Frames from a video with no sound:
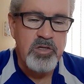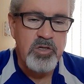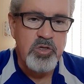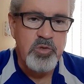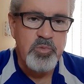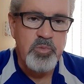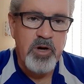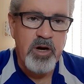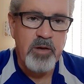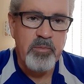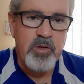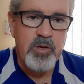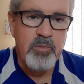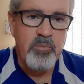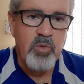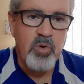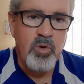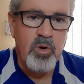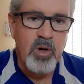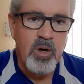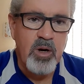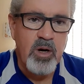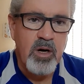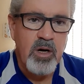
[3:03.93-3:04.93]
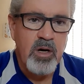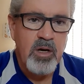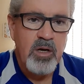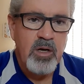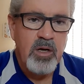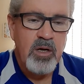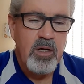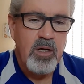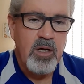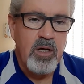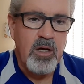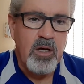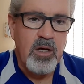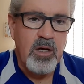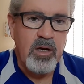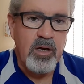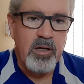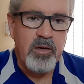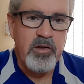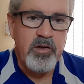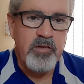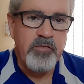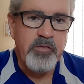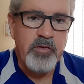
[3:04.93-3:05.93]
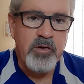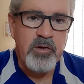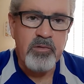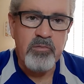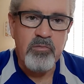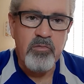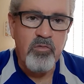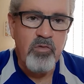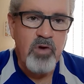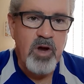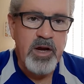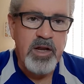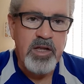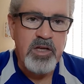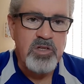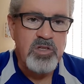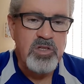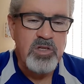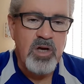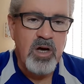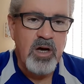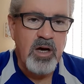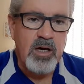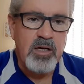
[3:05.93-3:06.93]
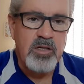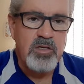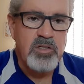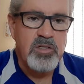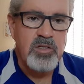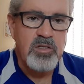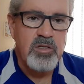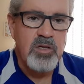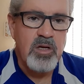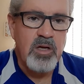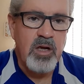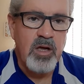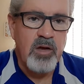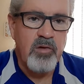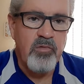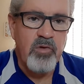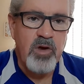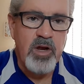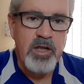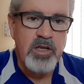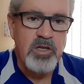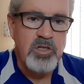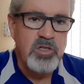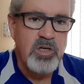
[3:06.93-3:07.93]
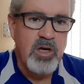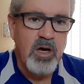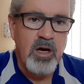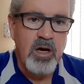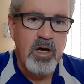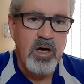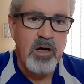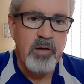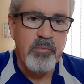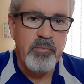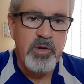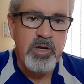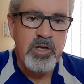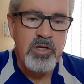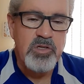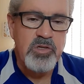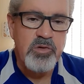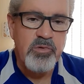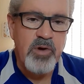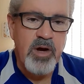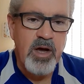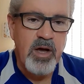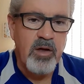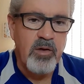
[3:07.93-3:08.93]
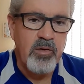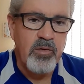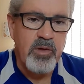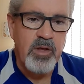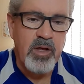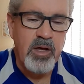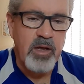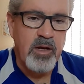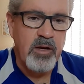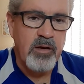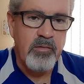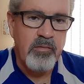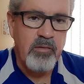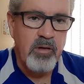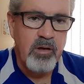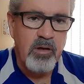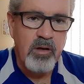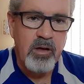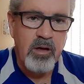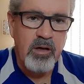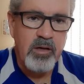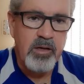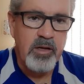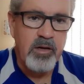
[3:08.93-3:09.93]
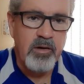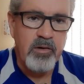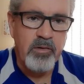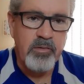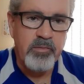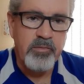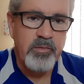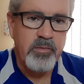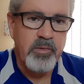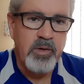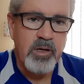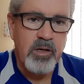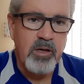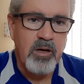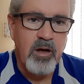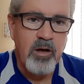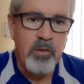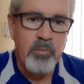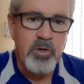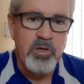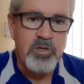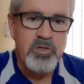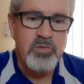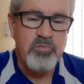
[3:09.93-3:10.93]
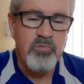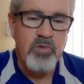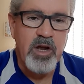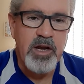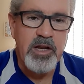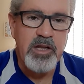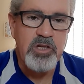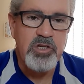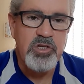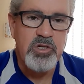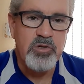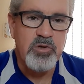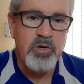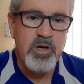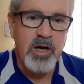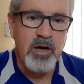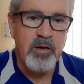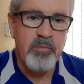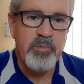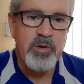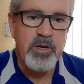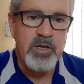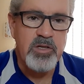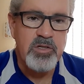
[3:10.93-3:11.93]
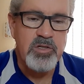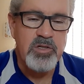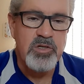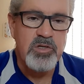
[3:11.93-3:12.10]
There's probably more different running socks and running sock companies around than almost running shoe companies.